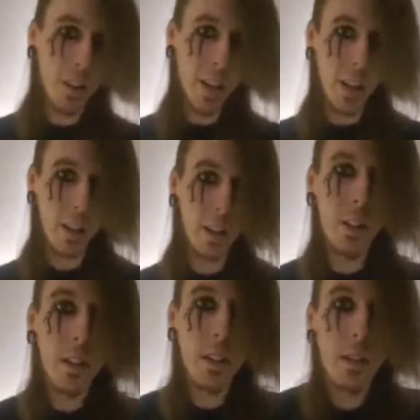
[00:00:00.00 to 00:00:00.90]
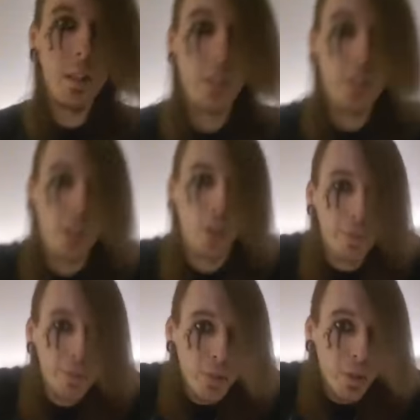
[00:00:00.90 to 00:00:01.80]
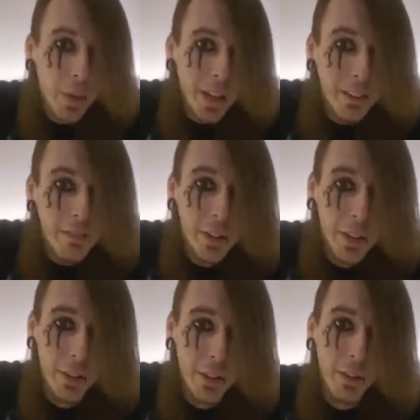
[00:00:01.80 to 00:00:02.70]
yet. Your goal's still waiting for you.